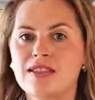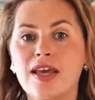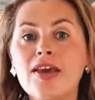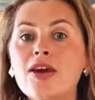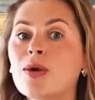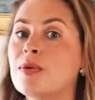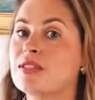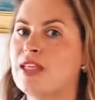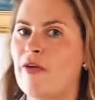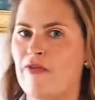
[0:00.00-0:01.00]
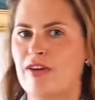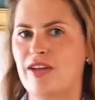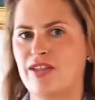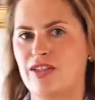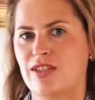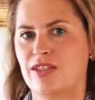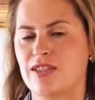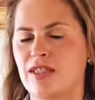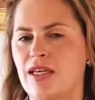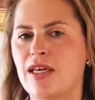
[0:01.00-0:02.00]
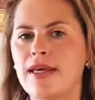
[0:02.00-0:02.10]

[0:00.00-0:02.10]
tinker with definitions